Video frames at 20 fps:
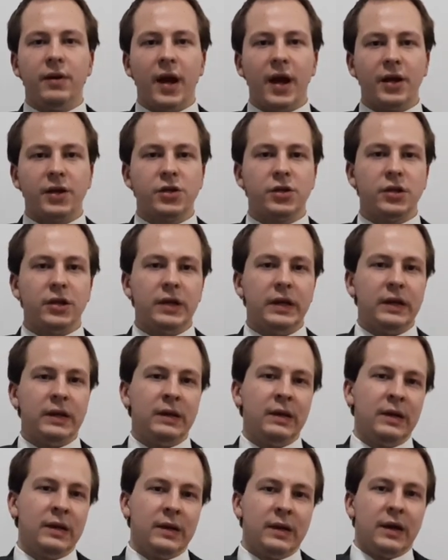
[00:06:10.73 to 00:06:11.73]

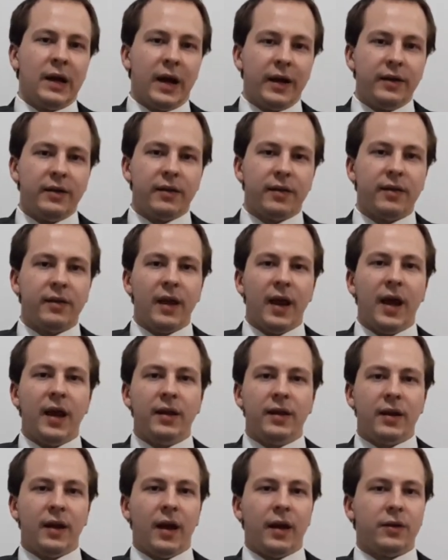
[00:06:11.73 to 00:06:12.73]
actually
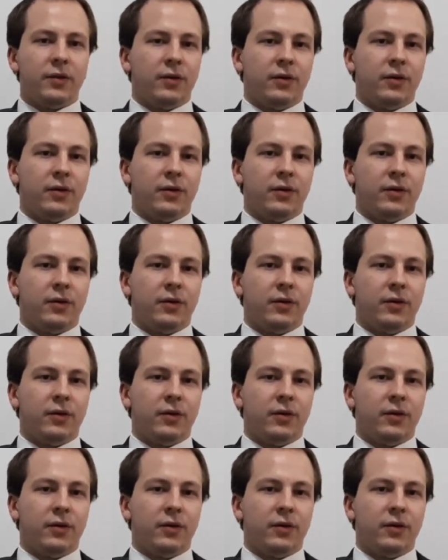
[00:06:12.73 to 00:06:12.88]
understand that,